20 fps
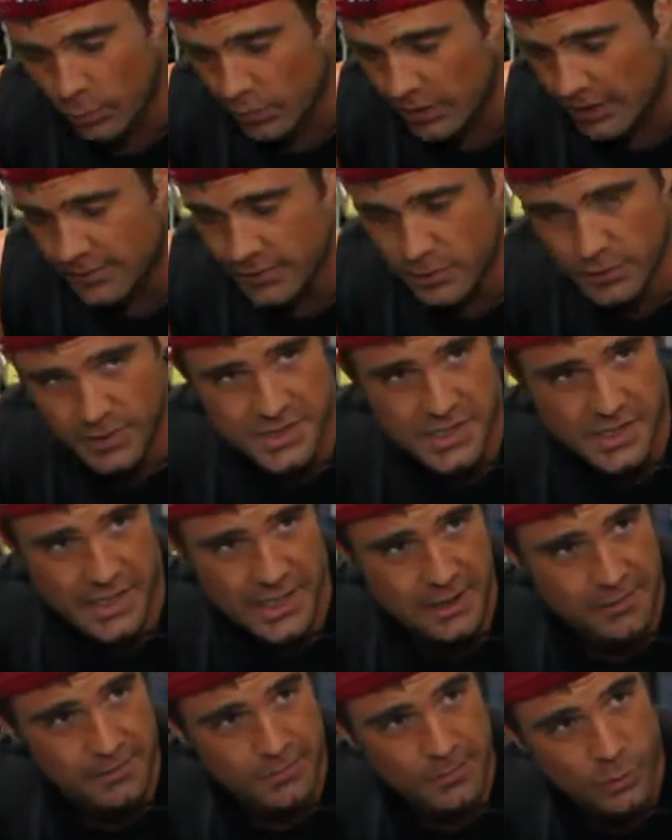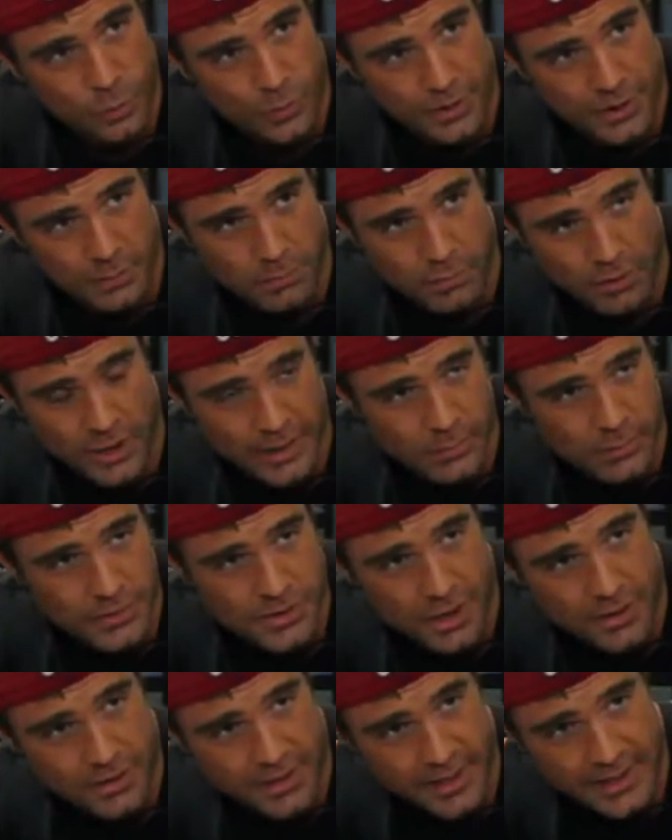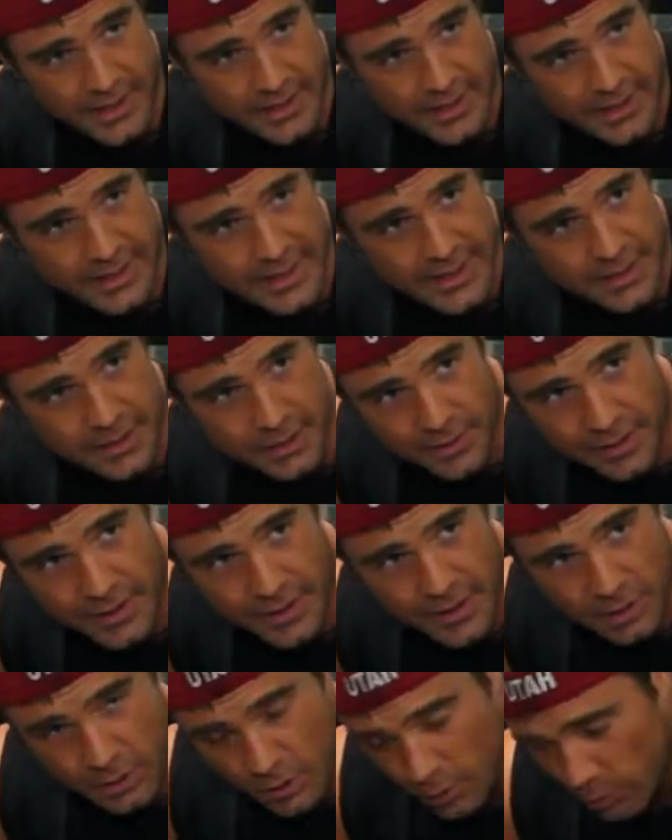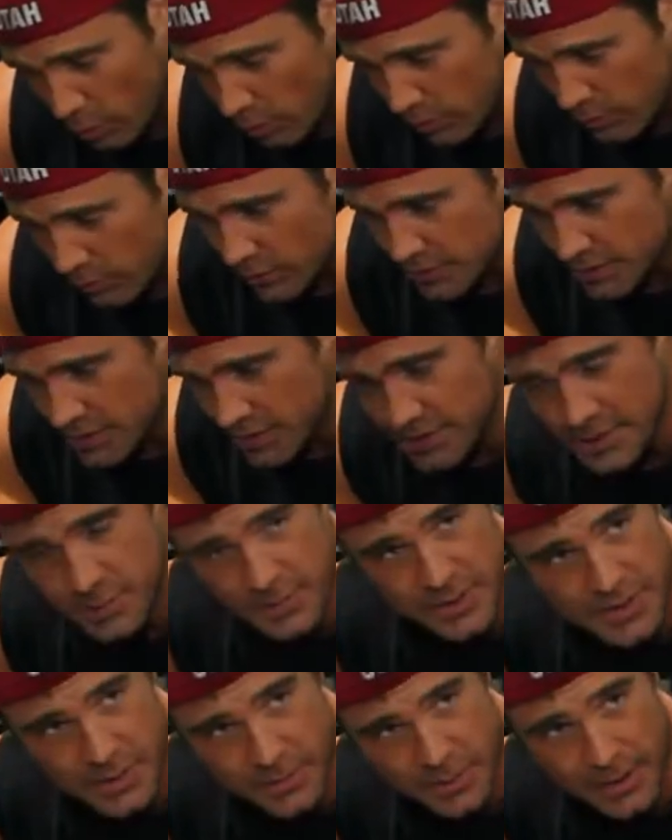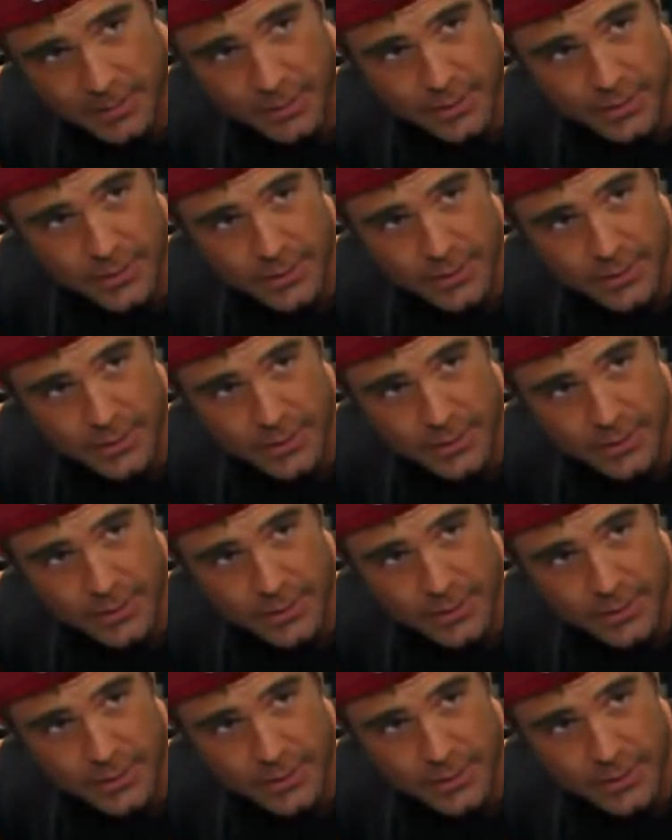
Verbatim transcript: we'll even do this again, where your brain will start thinking again and you'll think you know more than what's on this piece of paper.